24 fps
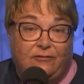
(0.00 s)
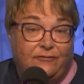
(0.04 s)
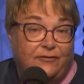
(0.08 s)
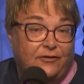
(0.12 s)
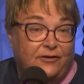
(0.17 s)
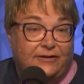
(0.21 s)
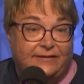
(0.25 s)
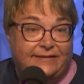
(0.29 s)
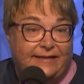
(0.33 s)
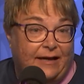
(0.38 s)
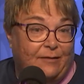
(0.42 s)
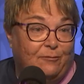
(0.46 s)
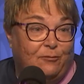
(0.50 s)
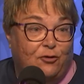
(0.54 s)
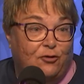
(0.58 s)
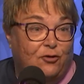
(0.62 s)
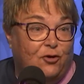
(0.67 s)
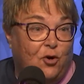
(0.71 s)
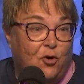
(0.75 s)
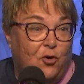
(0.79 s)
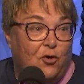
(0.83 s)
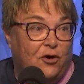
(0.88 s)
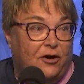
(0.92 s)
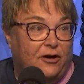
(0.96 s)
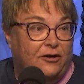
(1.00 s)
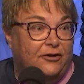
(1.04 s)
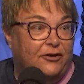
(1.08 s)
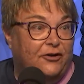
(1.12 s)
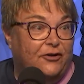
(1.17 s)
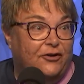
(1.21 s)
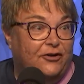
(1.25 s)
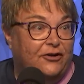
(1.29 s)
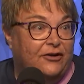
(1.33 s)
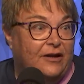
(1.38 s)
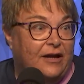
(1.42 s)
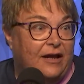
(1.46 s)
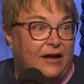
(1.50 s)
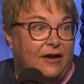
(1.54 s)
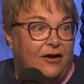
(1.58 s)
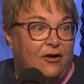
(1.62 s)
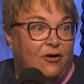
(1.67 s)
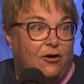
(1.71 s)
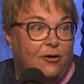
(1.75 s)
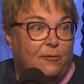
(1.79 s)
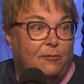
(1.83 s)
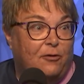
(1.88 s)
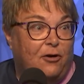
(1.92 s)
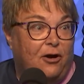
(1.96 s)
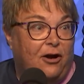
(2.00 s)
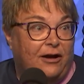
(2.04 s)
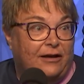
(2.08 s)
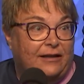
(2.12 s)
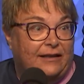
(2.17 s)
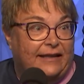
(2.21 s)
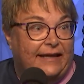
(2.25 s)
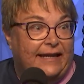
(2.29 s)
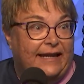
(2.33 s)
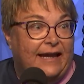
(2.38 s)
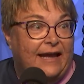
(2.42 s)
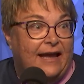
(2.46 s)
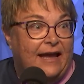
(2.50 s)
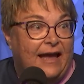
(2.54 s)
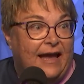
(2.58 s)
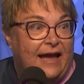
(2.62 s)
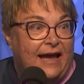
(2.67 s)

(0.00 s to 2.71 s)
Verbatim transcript: for example, corn or or broccoli.